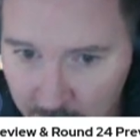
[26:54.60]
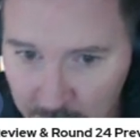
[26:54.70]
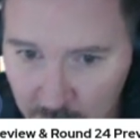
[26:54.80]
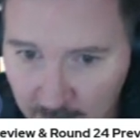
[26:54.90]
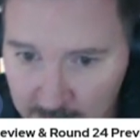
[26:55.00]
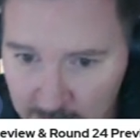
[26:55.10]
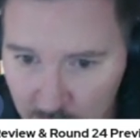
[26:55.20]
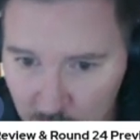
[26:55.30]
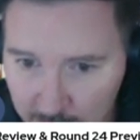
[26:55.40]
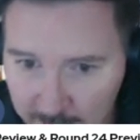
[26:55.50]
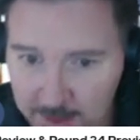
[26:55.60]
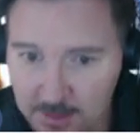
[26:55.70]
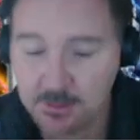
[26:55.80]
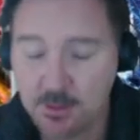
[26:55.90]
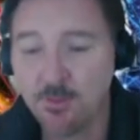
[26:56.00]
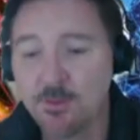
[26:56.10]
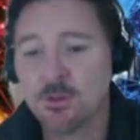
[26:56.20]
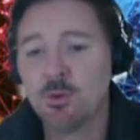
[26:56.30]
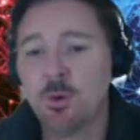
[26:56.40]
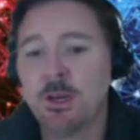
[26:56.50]
Dragons on 28, Dolphins
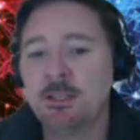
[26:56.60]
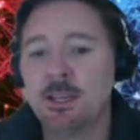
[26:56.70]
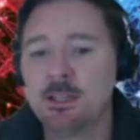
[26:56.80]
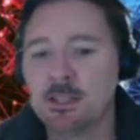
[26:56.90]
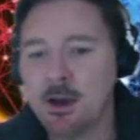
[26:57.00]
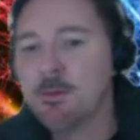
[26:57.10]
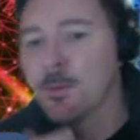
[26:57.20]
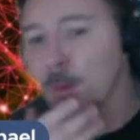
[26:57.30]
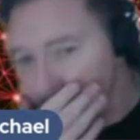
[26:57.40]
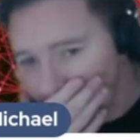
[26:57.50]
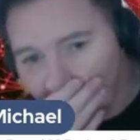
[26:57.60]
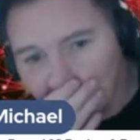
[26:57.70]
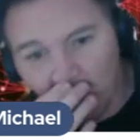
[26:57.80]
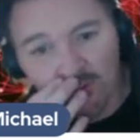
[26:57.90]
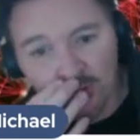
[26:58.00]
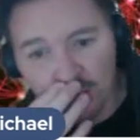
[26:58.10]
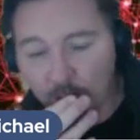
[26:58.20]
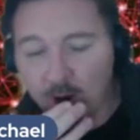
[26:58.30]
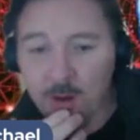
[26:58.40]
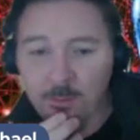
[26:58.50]
on 26. Now, Dolphins
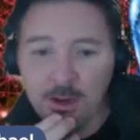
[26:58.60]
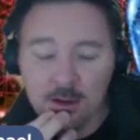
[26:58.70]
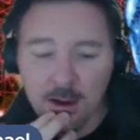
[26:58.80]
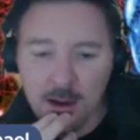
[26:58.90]
worry me.